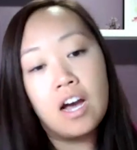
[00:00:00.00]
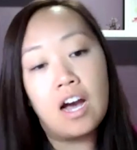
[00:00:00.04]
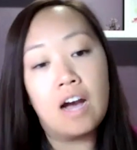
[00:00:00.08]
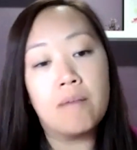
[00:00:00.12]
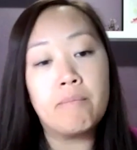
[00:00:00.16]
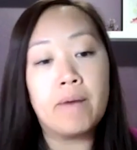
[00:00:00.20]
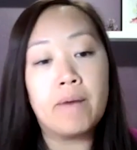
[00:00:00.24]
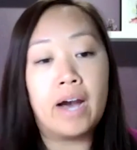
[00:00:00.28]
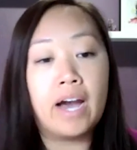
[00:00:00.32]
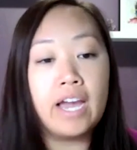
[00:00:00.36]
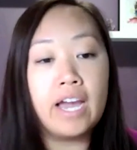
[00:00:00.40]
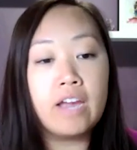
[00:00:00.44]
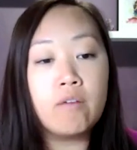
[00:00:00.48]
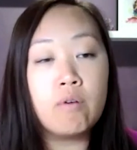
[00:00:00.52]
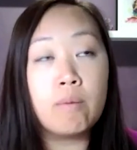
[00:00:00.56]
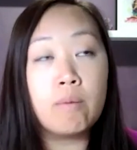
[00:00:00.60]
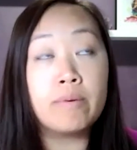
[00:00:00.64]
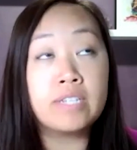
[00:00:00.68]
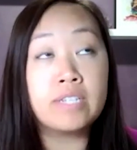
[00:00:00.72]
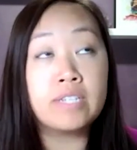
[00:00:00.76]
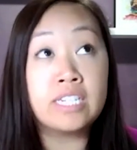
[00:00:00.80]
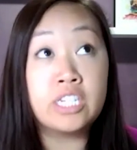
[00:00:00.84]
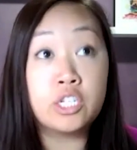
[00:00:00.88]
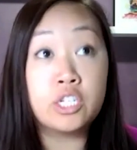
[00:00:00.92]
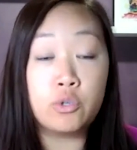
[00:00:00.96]
Um, I
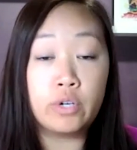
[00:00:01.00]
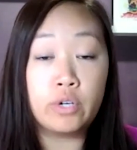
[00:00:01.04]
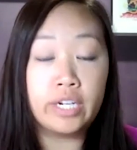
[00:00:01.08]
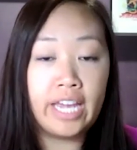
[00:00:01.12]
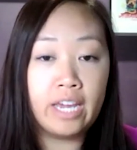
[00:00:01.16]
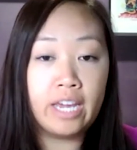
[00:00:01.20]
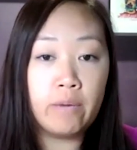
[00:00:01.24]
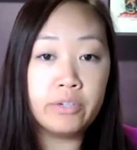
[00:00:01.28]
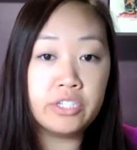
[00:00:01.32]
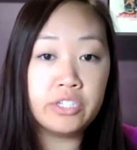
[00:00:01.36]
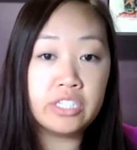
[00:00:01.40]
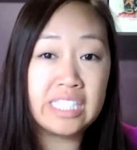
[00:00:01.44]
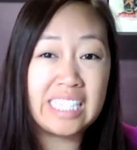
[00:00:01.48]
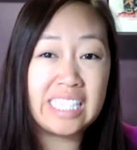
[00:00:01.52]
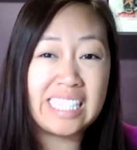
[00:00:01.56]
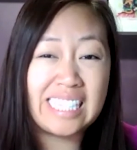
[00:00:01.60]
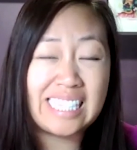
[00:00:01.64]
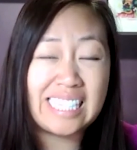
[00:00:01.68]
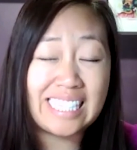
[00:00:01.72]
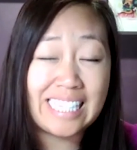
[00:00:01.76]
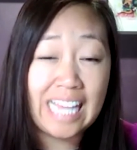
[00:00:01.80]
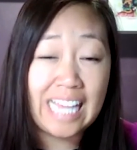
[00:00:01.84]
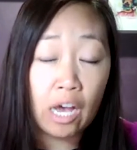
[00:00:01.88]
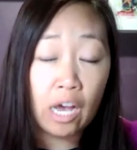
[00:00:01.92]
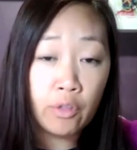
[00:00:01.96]
represent District 8, which is the
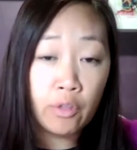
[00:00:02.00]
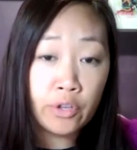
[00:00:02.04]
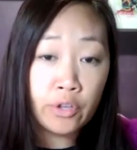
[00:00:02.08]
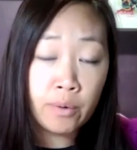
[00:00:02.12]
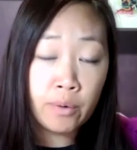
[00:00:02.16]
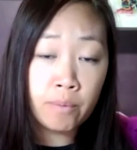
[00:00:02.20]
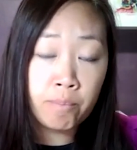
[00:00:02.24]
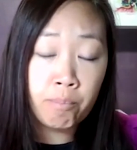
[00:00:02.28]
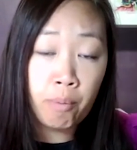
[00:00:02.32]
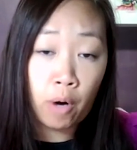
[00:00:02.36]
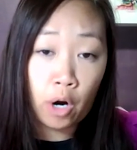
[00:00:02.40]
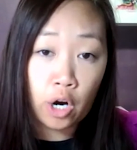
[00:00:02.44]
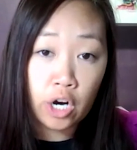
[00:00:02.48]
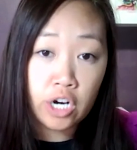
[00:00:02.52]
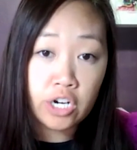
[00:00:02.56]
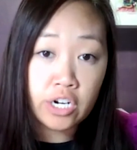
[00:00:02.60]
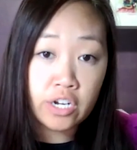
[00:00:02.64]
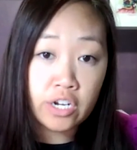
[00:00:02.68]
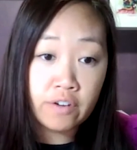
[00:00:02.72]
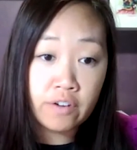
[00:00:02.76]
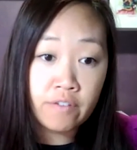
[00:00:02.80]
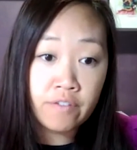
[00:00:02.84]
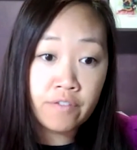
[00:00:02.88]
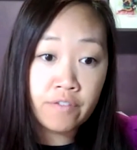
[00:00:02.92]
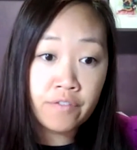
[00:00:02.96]
southern part
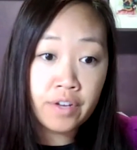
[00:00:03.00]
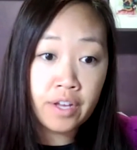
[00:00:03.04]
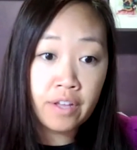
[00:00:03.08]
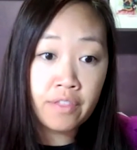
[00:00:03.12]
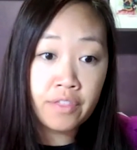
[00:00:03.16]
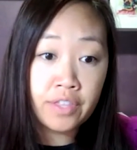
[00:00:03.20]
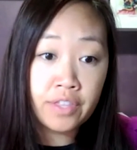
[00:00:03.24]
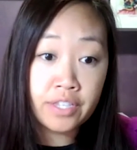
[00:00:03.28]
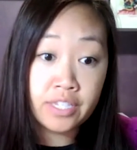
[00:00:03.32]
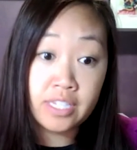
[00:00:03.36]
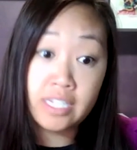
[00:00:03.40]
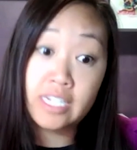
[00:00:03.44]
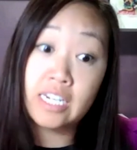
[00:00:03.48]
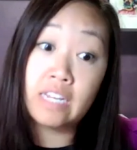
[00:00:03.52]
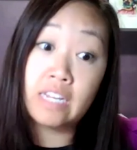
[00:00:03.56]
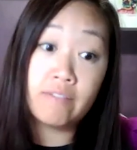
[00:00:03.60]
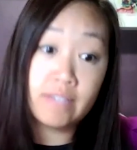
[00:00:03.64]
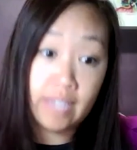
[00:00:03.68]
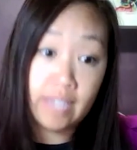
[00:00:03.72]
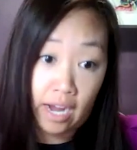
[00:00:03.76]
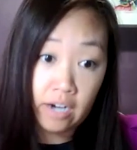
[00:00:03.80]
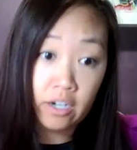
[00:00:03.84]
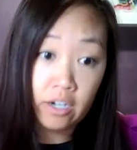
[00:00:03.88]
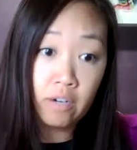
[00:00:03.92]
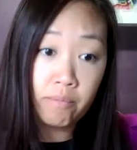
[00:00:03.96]
of the city of
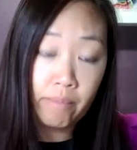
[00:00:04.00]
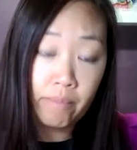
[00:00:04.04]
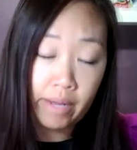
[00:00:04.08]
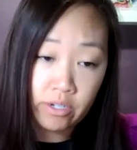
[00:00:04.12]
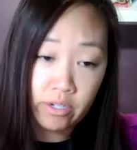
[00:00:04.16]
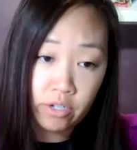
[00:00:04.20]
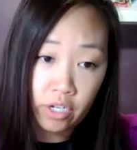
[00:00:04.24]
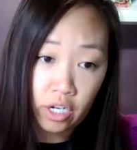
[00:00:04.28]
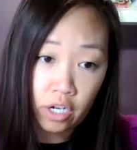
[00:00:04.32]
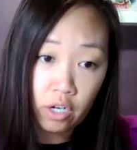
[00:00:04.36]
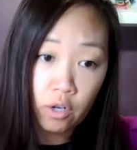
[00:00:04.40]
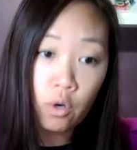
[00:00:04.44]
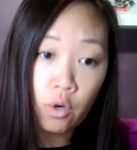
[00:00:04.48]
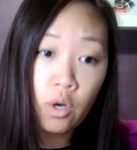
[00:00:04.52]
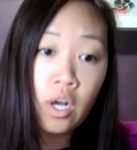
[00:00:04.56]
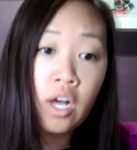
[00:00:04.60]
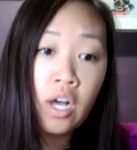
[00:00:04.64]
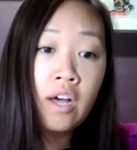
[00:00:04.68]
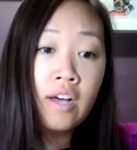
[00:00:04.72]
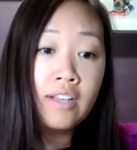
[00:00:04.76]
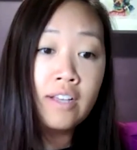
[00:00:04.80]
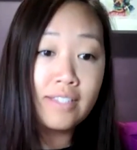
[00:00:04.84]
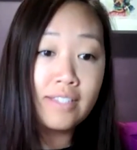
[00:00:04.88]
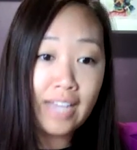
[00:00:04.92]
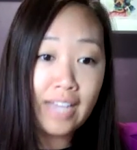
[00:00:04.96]
Sacramento,
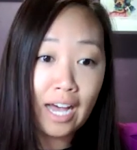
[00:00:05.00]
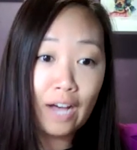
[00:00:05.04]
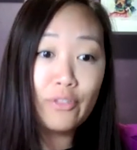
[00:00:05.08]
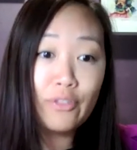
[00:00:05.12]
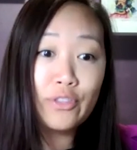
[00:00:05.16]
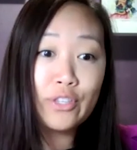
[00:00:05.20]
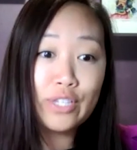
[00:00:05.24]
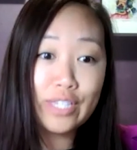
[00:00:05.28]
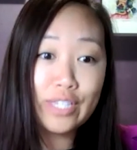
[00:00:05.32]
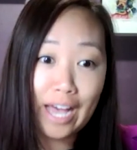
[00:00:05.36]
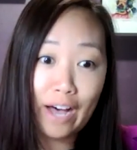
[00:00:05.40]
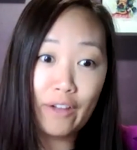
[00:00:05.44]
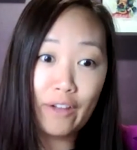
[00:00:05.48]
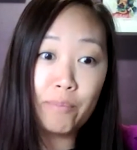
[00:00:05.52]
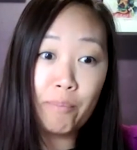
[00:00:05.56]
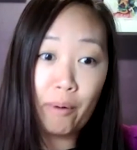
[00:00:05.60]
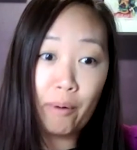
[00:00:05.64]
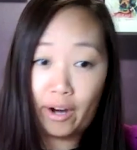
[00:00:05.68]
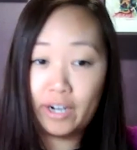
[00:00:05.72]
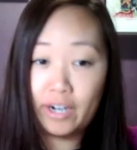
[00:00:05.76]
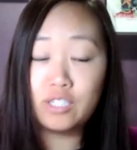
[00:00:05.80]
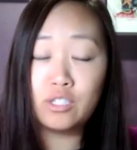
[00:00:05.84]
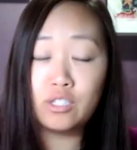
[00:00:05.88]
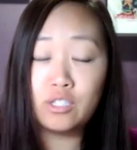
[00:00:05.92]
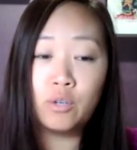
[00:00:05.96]
South South
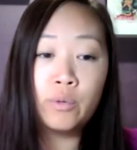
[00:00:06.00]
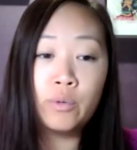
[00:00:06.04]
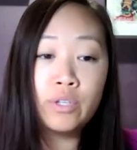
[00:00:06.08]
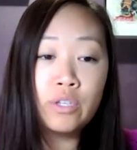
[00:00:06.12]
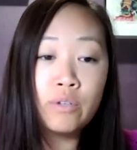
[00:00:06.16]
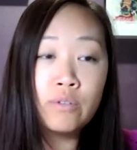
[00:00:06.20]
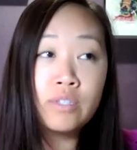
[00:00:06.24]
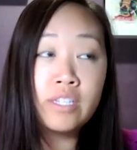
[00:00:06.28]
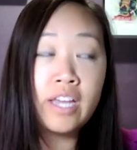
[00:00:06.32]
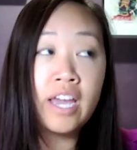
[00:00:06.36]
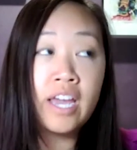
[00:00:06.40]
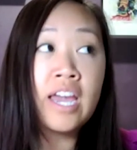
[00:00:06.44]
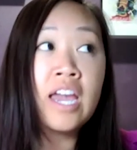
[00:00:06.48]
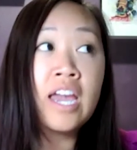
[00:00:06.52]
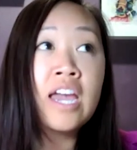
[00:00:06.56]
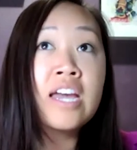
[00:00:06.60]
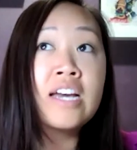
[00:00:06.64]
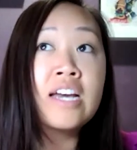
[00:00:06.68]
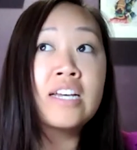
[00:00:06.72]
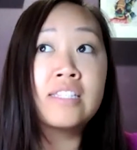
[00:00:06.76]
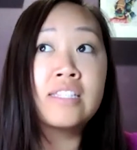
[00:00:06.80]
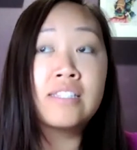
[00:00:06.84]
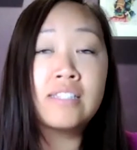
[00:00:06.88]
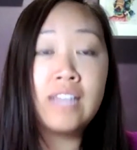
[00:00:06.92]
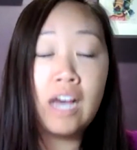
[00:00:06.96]
Park. So when you say
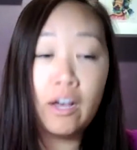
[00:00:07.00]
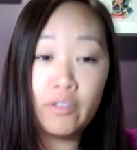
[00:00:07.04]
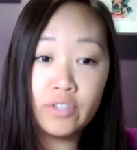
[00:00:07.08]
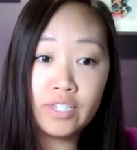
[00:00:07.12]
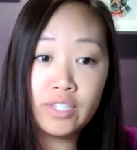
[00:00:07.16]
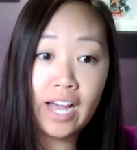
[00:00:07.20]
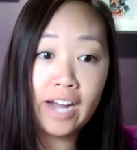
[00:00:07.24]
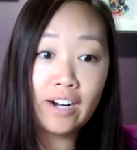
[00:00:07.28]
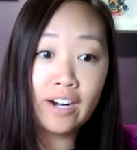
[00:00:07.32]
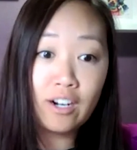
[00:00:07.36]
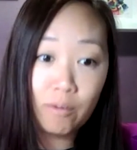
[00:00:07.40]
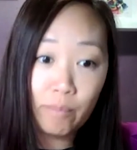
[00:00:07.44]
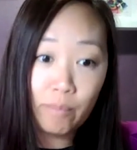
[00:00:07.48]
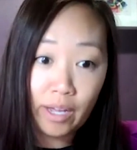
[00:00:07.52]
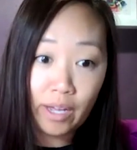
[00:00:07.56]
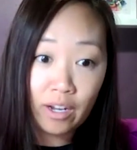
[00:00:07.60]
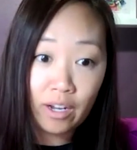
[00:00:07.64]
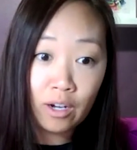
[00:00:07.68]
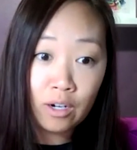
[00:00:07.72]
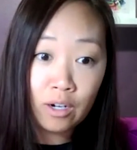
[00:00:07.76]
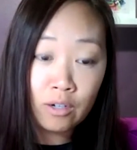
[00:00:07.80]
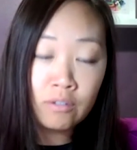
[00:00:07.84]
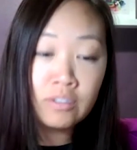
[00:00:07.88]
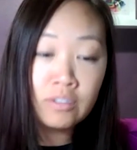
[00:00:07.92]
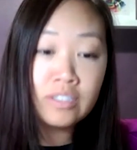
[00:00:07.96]
South
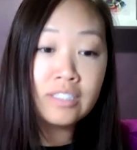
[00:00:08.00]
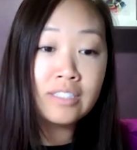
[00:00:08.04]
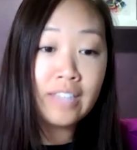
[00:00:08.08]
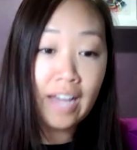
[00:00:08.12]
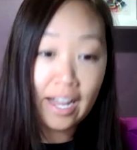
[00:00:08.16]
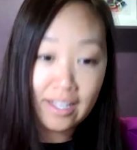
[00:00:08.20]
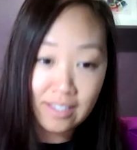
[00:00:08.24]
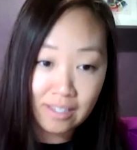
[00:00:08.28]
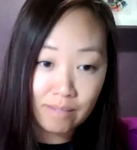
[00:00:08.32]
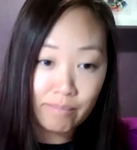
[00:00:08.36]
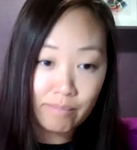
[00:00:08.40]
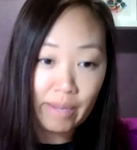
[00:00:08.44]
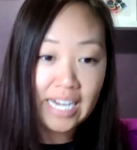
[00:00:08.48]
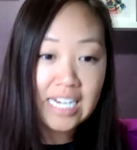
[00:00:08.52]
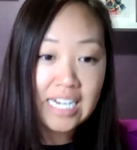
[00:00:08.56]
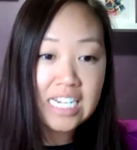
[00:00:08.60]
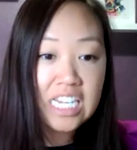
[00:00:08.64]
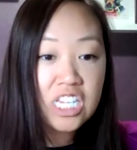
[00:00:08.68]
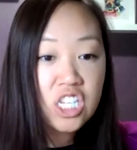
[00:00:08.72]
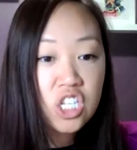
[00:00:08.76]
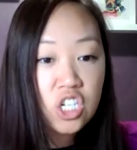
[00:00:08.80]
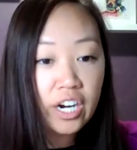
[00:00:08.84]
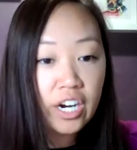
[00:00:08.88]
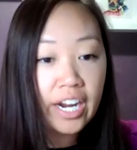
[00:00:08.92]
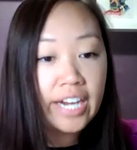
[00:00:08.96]
Sacramento, that's my
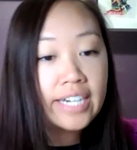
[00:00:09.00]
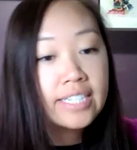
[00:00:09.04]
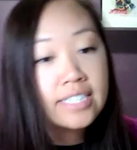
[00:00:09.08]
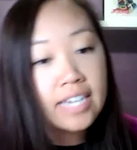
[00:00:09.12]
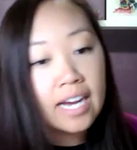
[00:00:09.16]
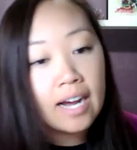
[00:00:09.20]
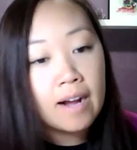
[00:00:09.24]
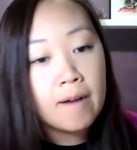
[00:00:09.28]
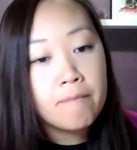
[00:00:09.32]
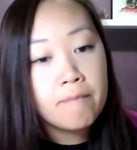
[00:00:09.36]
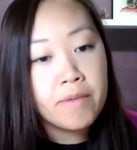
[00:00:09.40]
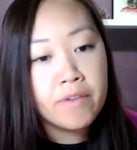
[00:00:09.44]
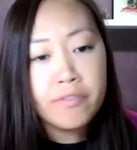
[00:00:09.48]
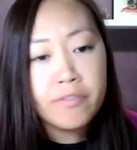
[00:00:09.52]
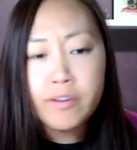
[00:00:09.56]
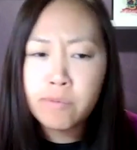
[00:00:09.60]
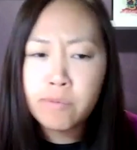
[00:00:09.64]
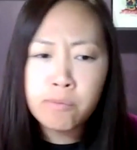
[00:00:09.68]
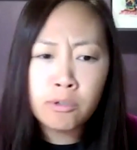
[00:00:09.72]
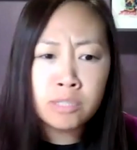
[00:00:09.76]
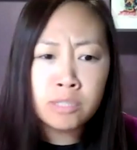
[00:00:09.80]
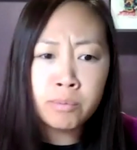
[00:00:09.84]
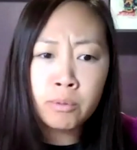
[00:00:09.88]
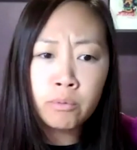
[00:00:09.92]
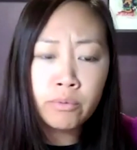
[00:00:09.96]
district. Um, and there's
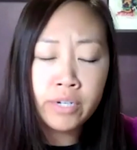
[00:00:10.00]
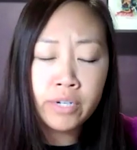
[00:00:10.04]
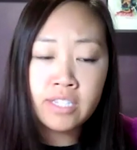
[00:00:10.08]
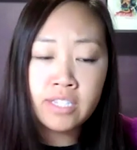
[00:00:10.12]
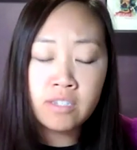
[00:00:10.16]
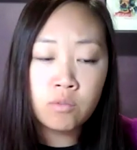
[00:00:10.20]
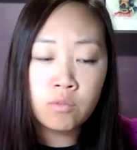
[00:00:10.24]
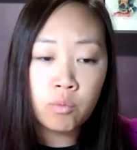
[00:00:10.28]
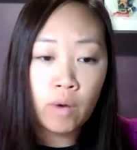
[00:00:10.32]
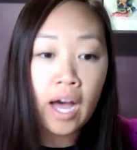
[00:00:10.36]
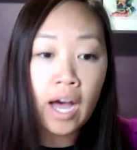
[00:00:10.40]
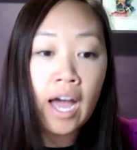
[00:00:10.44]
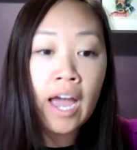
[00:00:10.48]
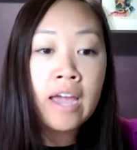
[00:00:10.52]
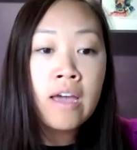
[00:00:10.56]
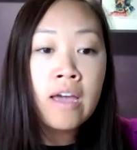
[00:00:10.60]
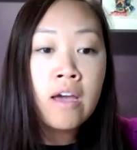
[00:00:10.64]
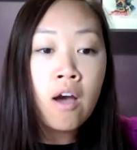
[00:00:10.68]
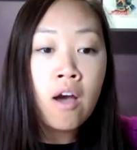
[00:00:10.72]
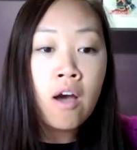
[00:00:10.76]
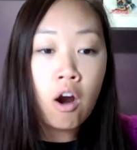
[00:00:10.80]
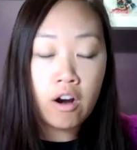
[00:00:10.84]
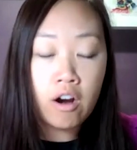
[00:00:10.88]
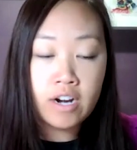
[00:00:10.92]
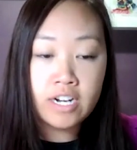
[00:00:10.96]
multiple reasons why
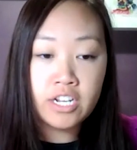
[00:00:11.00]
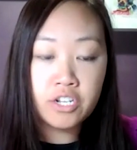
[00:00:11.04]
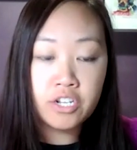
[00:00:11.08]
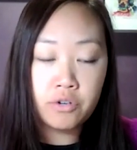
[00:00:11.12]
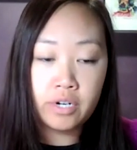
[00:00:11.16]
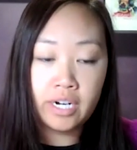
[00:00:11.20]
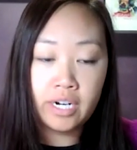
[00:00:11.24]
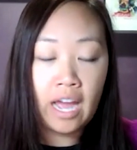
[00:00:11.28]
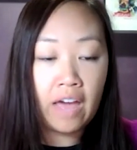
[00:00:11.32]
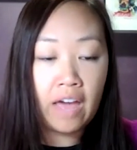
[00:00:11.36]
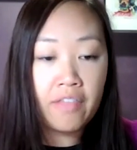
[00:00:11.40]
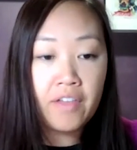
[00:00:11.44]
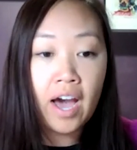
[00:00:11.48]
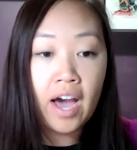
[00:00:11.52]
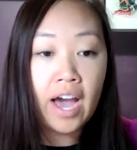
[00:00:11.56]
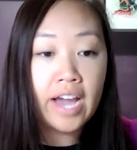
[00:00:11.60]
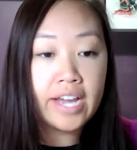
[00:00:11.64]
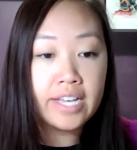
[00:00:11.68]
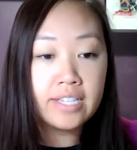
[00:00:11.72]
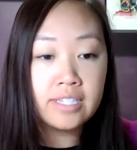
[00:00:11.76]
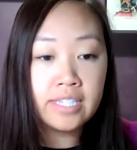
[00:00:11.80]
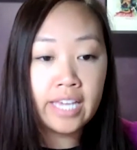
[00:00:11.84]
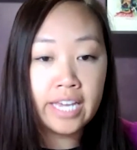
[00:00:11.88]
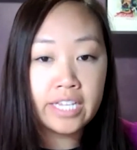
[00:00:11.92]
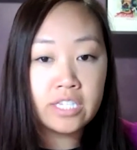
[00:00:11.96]
our district had the
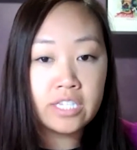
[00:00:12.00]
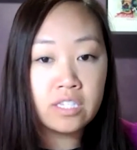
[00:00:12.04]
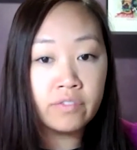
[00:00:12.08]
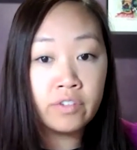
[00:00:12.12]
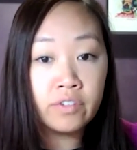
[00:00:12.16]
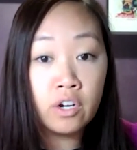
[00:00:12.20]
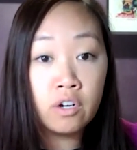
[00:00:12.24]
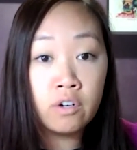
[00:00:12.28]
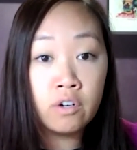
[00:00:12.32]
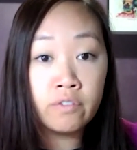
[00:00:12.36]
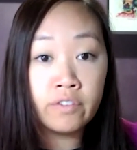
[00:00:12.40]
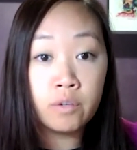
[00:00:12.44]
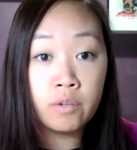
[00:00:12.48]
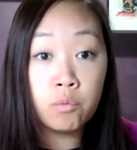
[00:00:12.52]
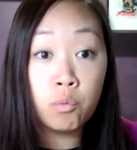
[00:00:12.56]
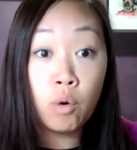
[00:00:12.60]
highest case of COVID.